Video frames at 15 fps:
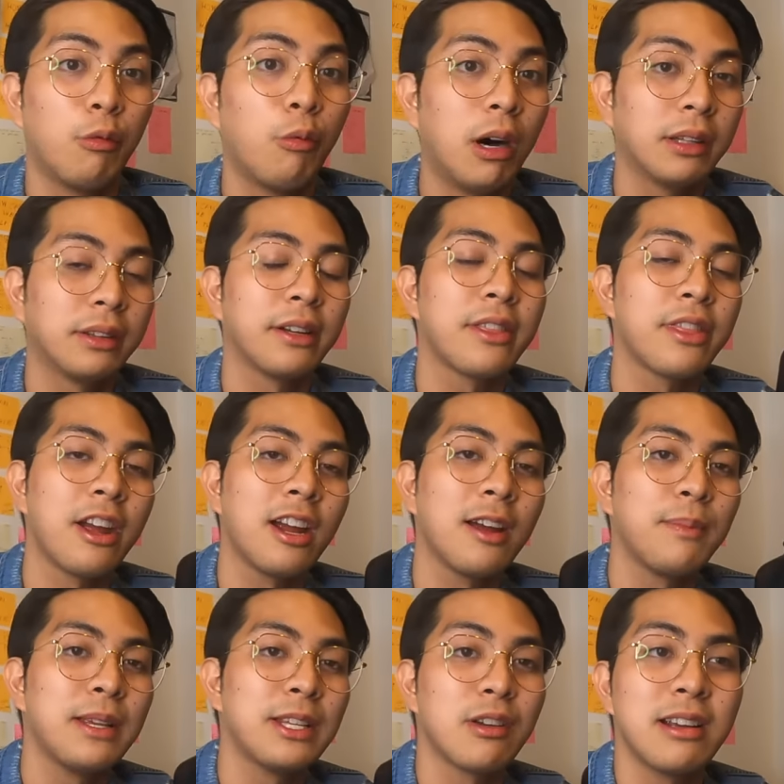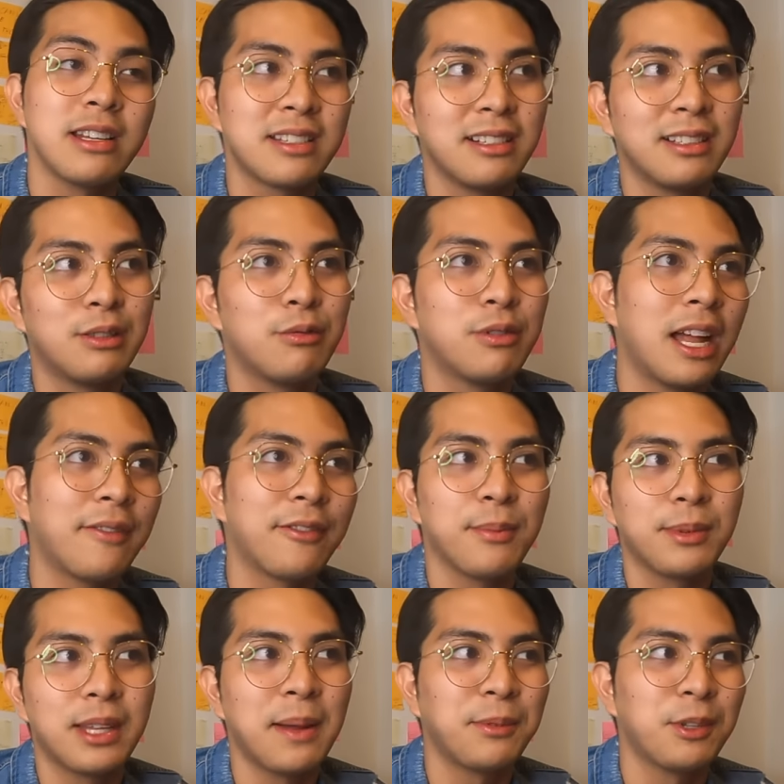on a water therapy so i still do that
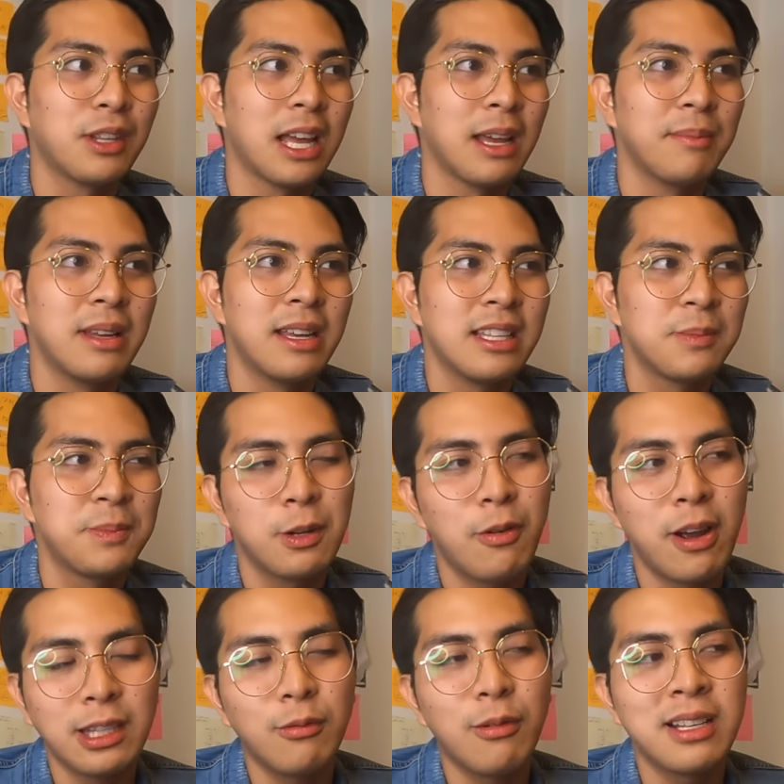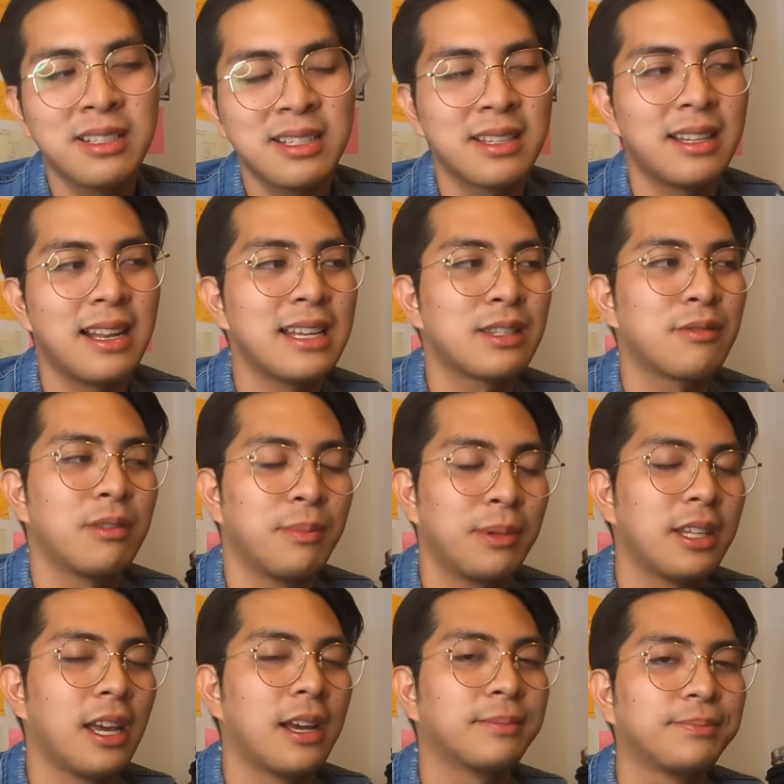from time to time it's been quite a while since the last one
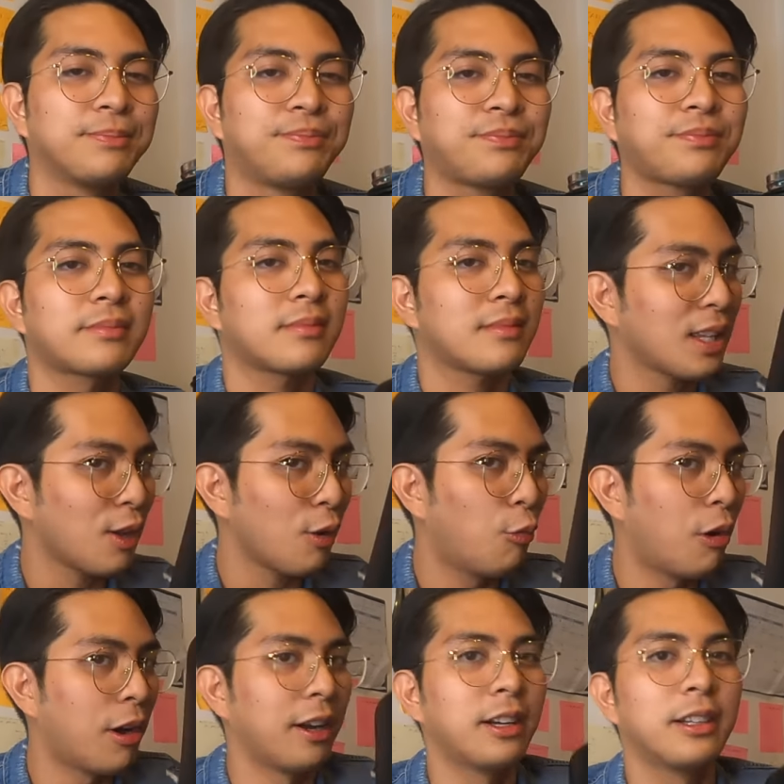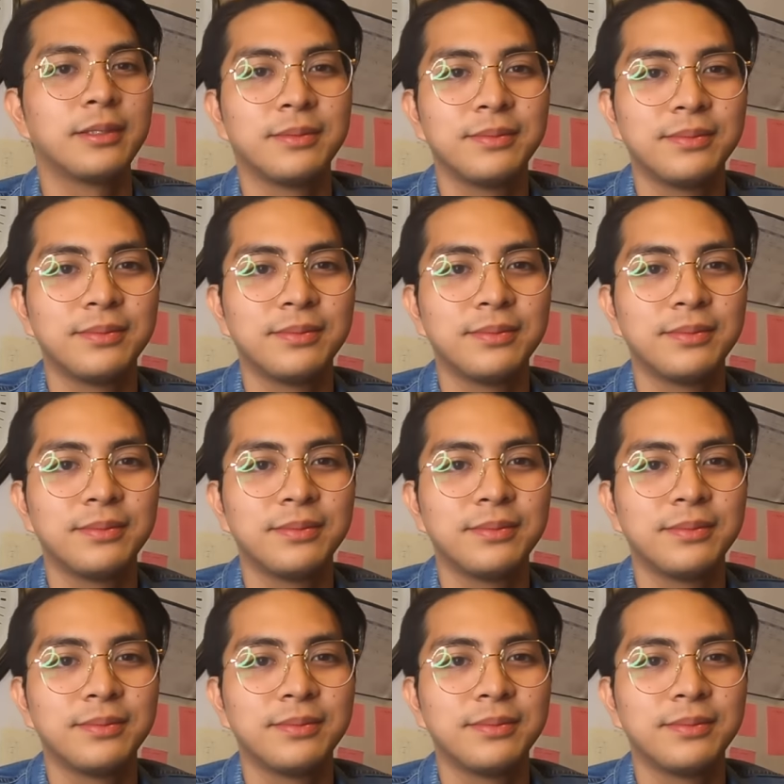but yeah water